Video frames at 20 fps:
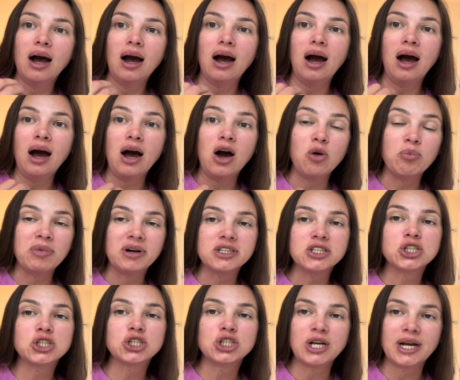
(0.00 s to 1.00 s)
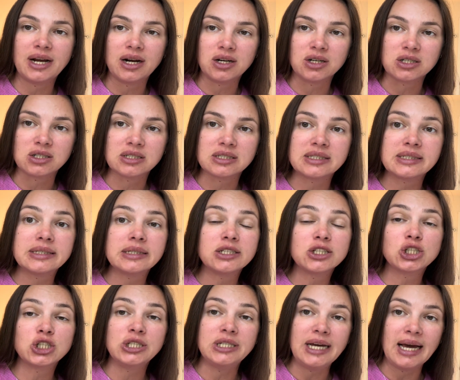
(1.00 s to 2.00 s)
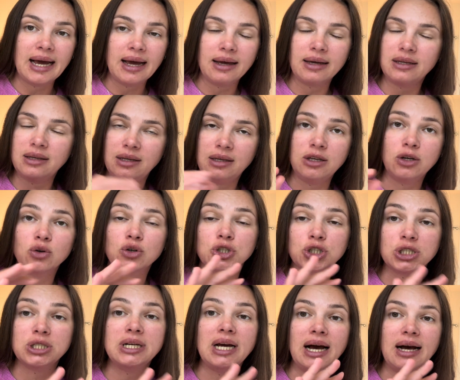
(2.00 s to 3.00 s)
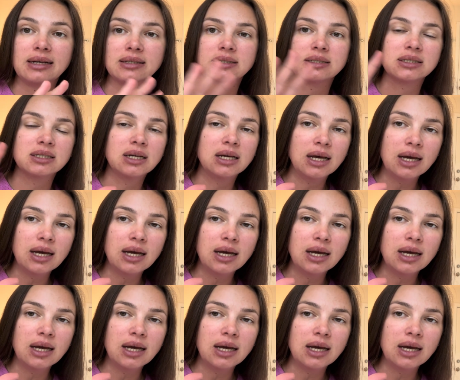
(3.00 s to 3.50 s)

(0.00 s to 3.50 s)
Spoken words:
how much shares he or she has